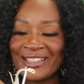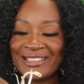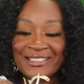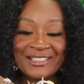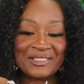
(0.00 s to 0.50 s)

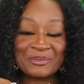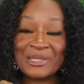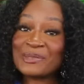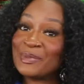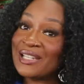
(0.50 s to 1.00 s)
You know,
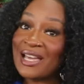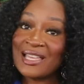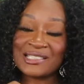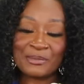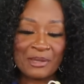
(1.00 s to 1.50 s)
must be
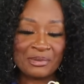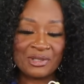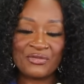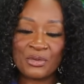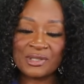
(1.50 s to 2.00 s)
nice to be able
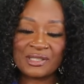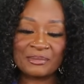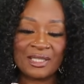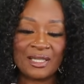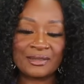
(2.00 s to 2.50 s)
to afford
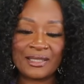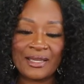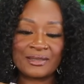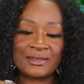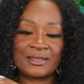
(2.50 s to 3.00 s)
something like
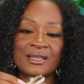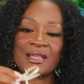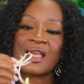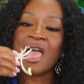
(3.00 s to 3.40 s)
that, honey.